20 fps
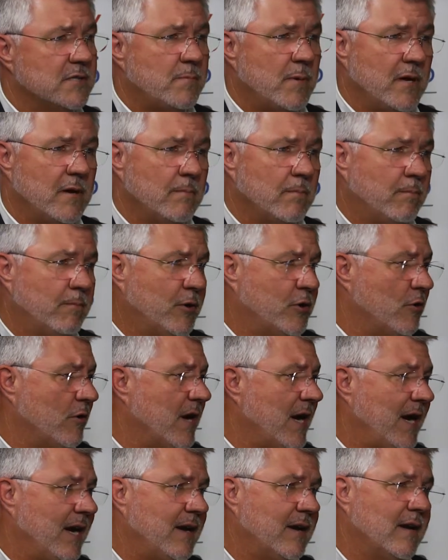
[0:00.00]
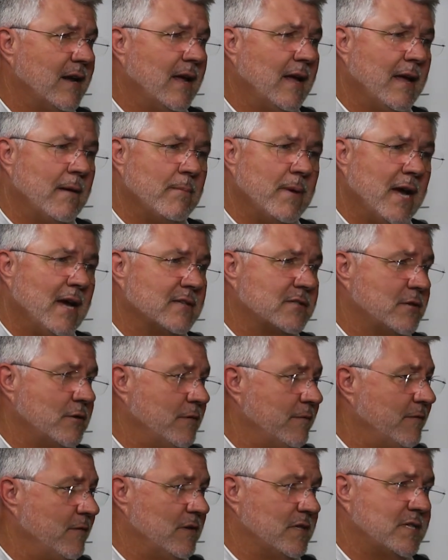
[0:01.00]
been a great
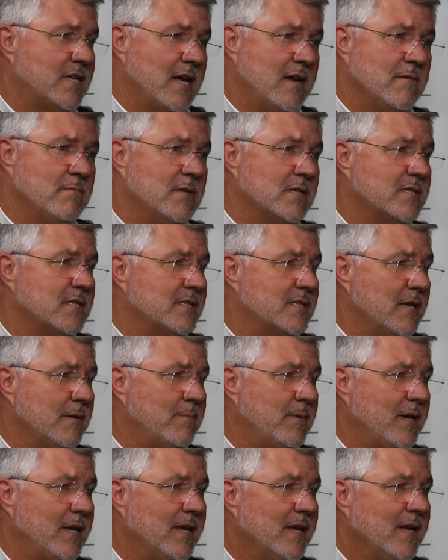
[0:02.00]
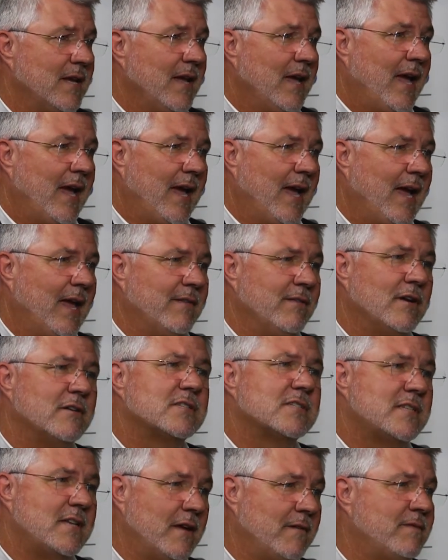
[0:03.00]
ambassador for the state of Mississippi, and
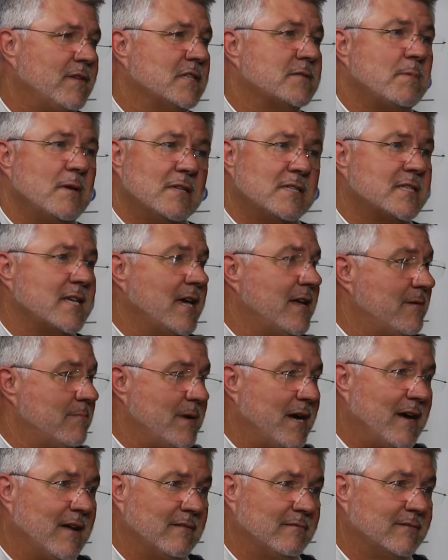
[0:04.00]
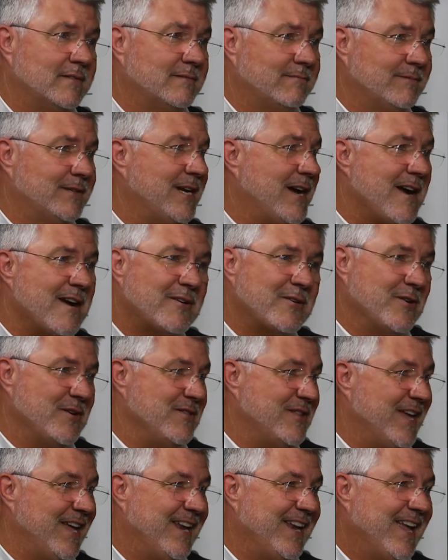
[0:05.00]
there's stuff that's been said about
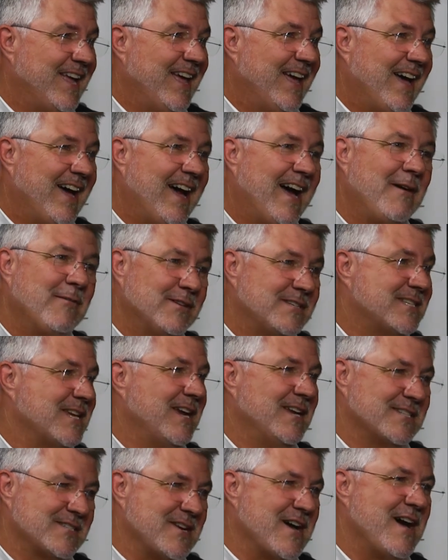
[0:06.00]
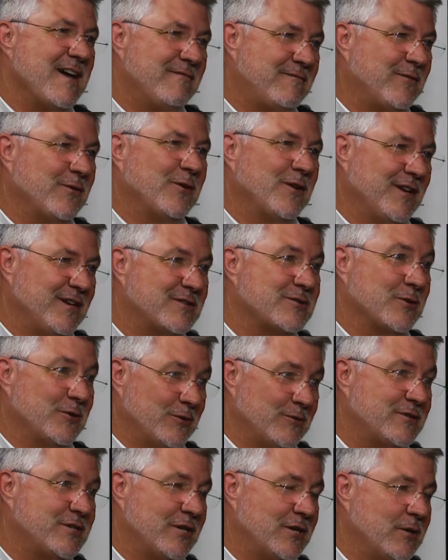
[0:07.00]
Cochran that I would say is not fully
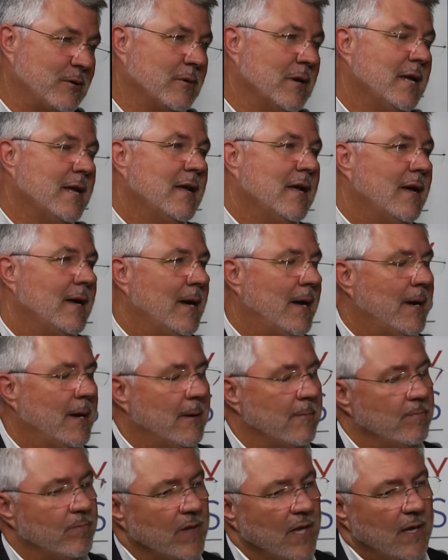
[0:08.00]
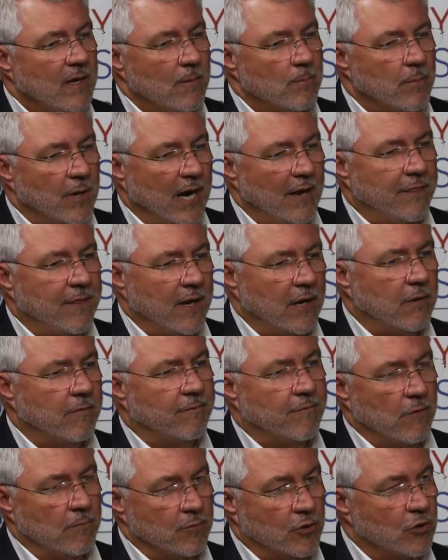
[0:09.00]
true, too. But I think
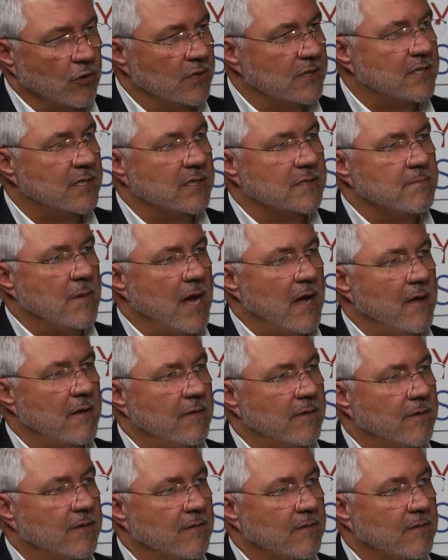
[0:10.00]
from Chris's mouth,